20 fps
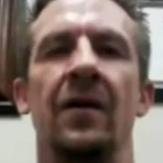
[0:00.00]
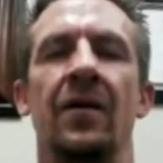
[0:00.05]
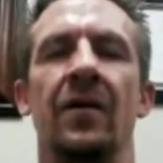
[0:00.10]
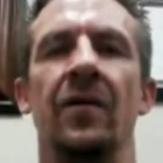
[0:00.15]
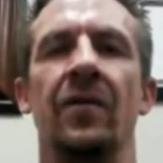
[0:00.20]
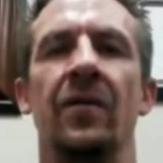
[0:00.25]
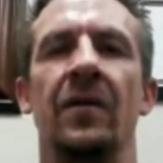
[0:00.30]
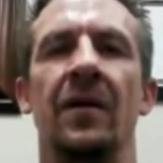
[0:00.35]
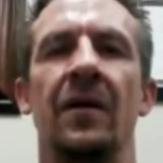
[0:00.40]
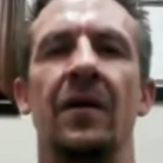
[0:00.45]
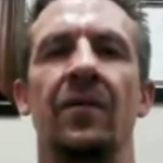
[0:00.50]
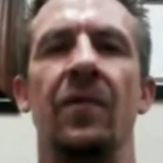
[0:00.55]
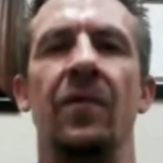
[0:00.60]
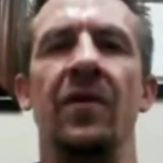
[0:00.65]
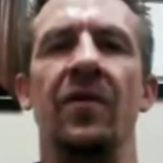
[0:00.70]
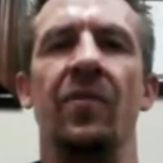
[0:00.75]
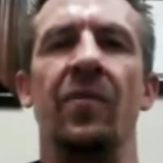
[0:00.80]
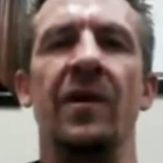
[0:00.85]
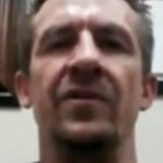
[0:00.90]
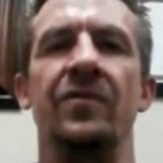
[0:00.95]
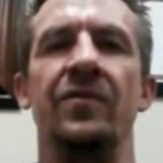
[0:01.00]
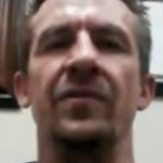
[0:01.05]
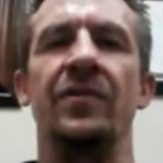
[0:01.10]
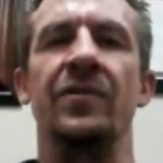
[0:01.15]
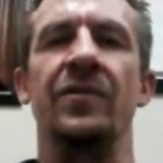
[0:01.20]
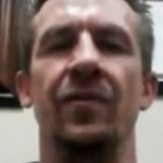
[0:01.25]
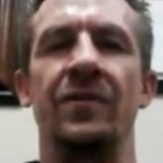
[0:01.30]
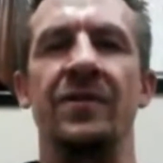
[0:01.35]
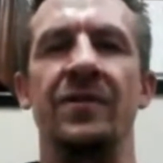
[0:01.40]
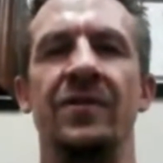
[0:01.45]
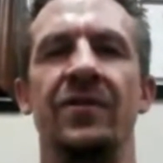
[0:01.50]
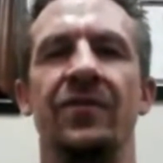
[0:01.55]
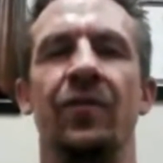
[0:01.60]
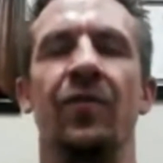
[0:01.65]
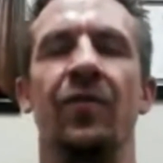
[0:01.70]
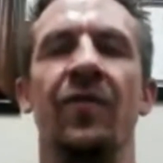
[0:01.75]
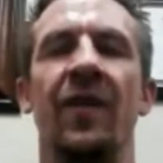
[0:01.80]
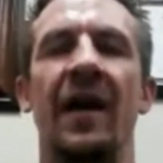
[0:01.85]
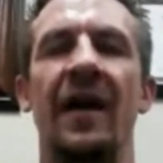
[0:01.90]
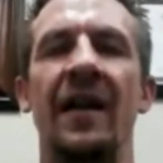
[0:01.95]
You know, one of the best resources for
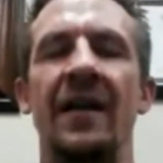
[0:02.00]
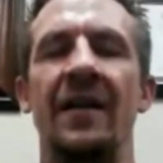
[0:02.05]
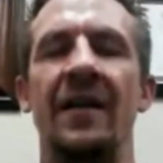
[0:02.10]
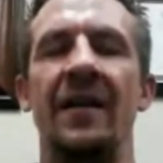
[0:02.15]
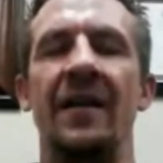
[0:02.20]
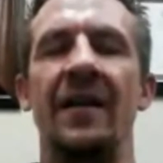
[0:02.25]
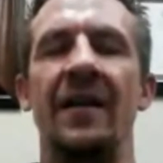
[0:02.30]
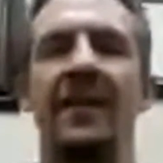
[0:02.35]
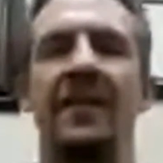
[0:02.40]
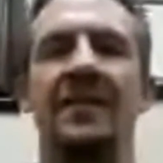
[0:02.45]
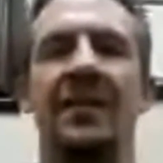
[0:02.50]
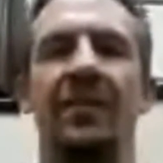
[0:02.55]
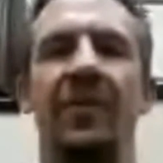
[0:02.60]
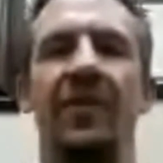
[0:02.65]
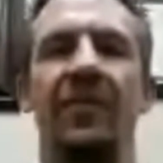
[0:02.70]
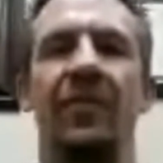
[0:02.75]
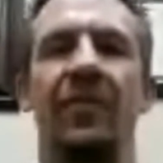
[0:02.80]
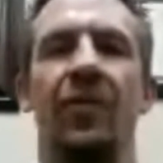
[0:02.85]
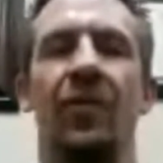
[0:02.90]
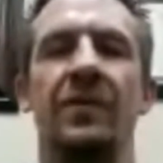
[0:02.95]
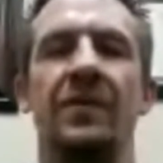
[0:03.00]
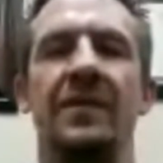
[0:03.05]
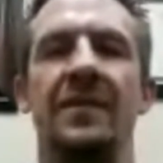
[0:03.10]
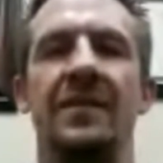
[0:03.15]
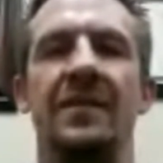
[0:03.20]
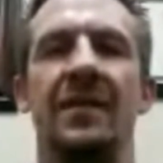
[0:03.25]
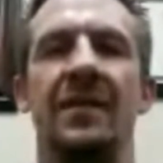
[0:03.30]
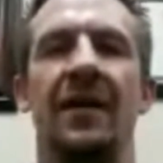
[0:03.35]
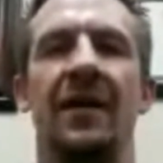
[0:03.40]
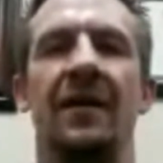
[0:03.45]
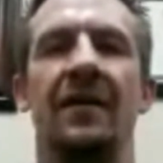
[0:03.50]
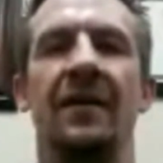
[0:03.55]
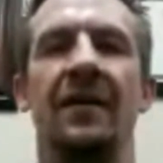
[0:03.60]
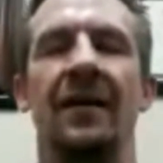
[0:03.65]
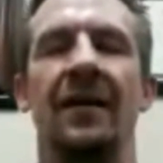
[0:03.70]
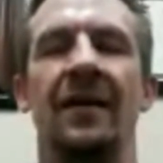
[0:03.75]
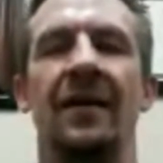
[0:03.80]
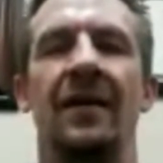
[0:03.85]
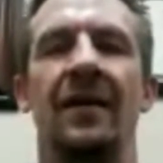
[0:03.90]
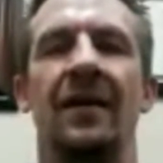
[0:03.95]
finding a dentist, I mean, of course, is
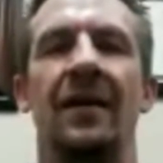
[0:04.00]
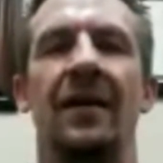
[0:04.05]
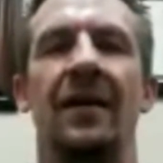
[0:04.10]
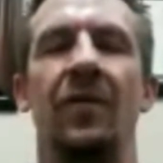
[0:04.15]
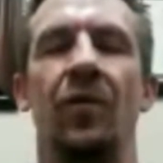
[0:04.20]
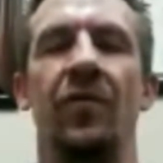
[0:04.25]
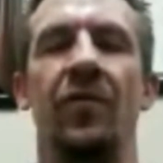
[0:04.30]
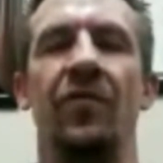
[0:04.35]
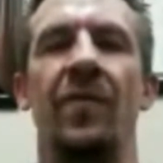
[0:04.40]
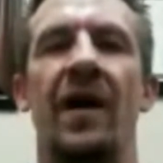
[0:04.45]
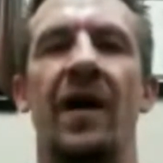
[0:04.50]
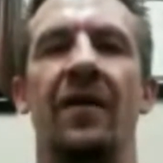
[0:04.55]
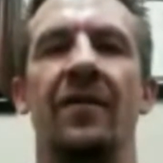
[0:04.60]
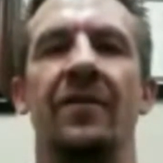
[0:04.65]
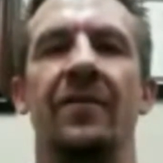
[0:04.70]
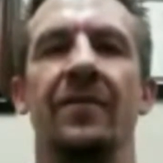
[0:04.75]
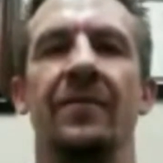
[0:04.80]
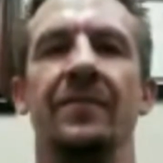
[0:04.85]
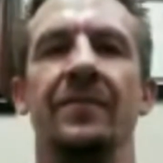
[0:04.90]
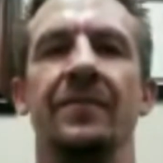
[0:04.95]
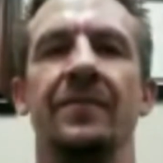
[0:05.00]
word of mouth.